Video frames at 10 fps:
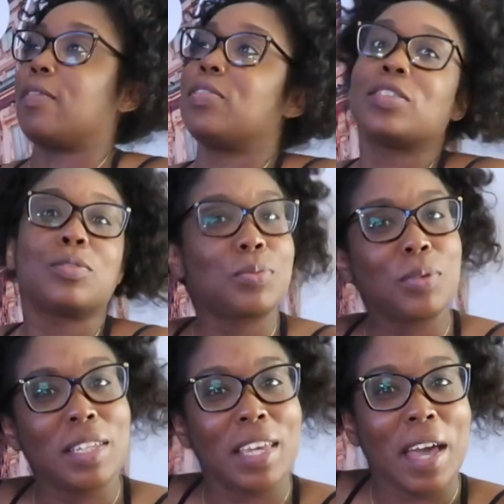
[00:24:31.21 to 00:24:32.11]
This was
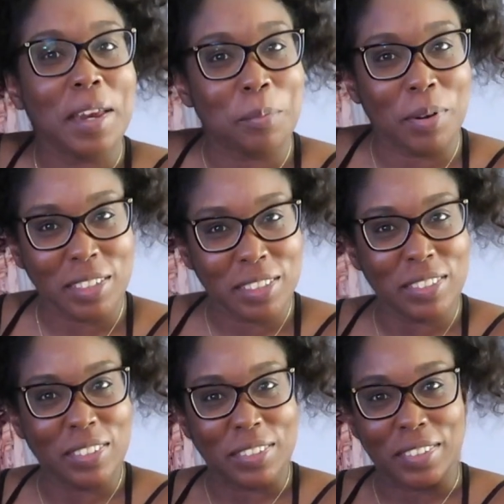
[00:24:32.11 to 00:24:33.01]
really kind of
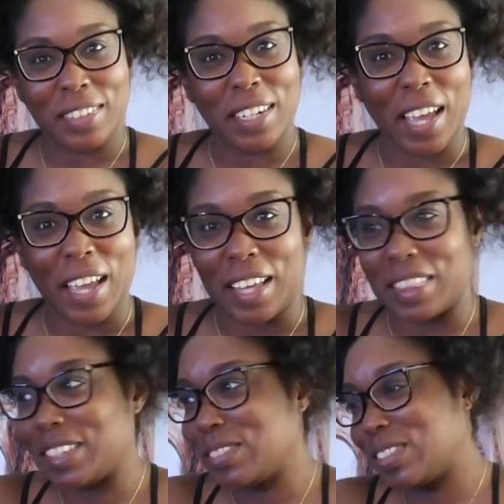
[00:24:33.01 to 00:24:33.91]
personal today.
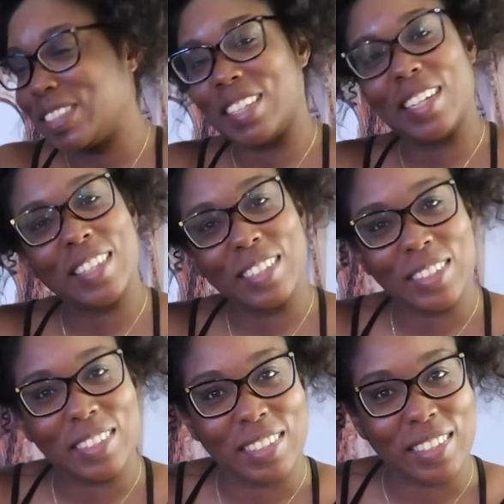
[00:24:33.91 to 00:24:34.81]
This was this
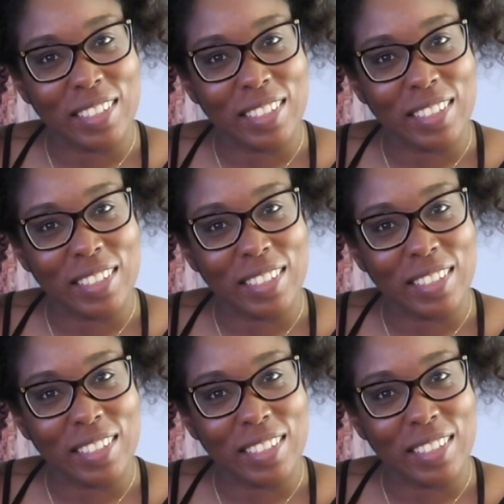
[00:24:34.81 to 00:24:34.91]
is